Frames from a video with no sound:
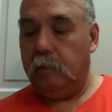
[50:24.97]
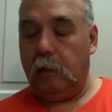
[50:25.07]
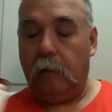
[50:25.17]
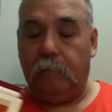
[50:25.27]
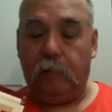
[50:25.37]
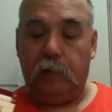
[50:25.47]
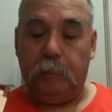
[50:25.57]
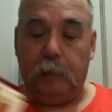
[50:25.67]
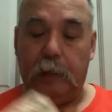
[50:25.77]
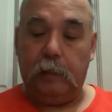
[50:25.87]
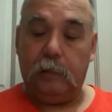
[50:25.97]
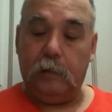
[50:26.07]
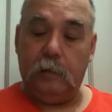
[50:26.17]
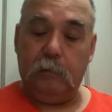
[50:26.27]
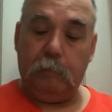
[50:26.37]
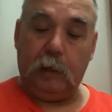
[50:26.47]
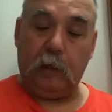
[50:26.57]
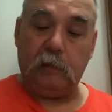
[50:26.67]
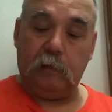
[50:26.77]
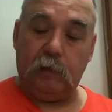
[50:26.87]
up for debate because
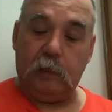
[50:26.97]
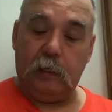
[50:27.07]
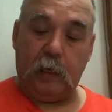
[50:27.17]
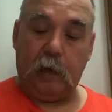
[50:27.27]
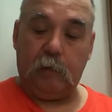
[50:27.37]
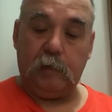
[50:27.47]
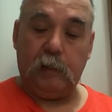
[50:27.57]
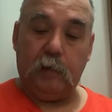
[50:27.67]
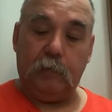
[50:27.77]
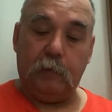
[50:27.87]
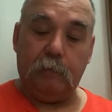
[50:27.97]
of the inaccuracy of it.